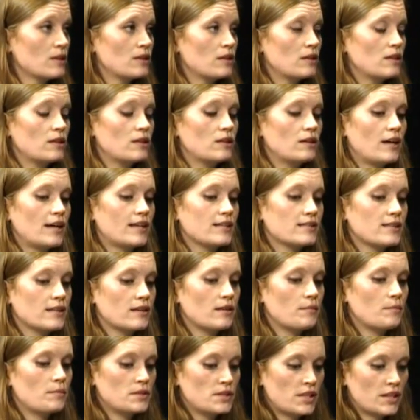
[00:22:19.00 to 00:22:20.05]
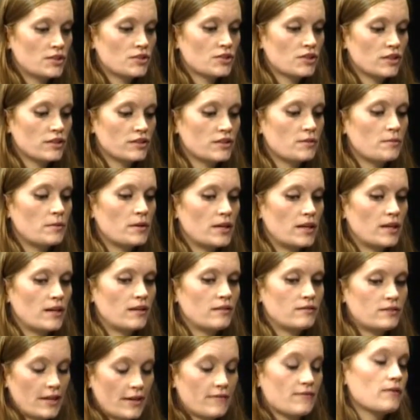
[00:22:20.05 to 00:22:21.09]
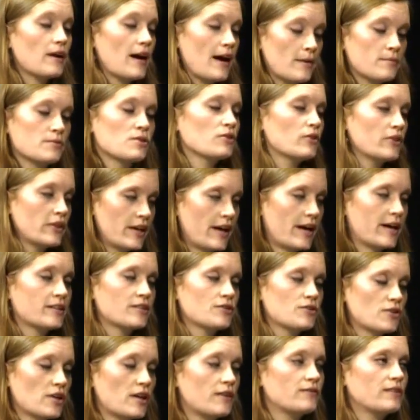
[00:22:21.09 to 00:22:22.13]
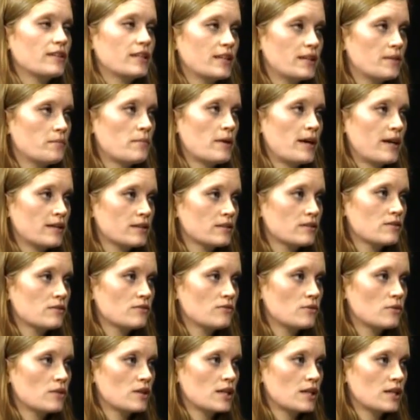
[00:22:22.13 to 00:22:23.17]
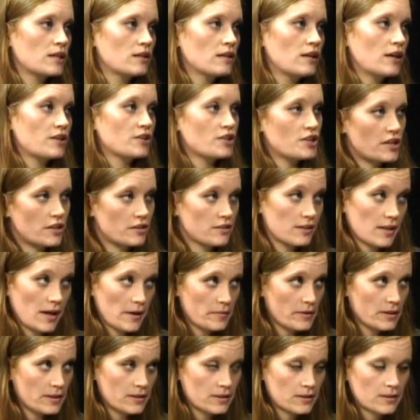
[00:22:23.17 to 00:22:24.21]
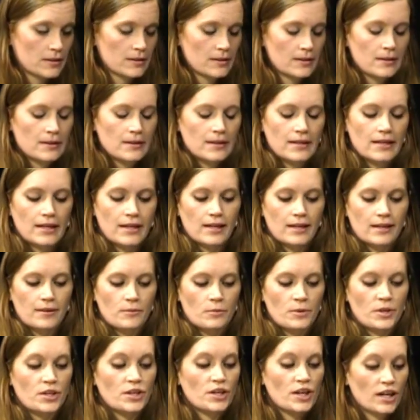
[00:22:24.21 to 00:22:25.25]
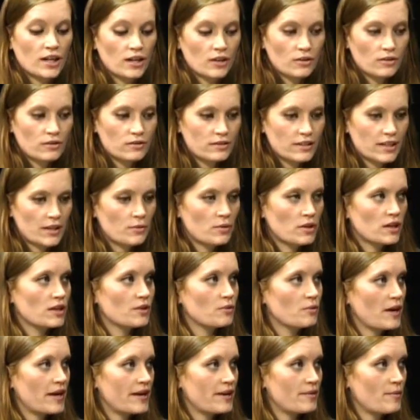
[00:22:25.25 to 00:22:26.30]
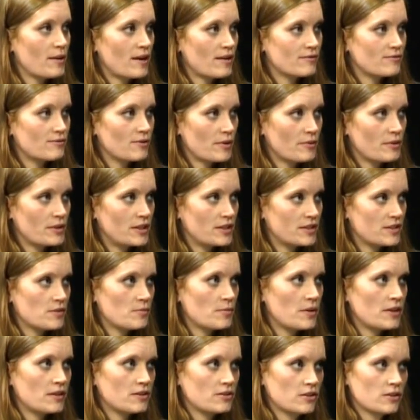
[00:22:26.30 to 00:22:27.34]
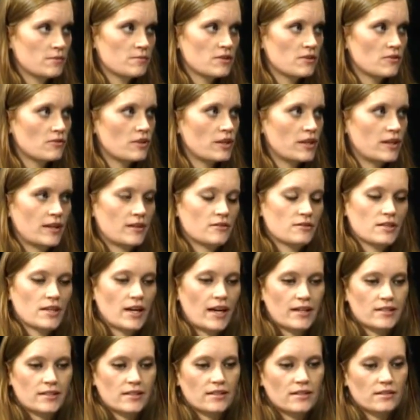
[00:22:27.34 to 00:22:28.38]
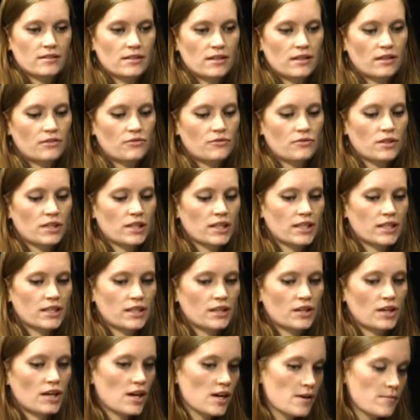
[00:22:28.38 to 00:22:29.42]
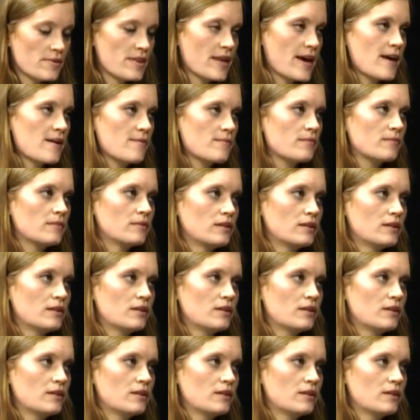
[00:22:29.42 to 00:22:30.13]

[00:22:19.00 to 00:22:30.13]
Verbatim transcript: It has potential to be to have absolutely catastrophic impacts for our shared climate. Um, we know that we're way above what we need to be in terms of greenhouse gases, and if we're going to curb them,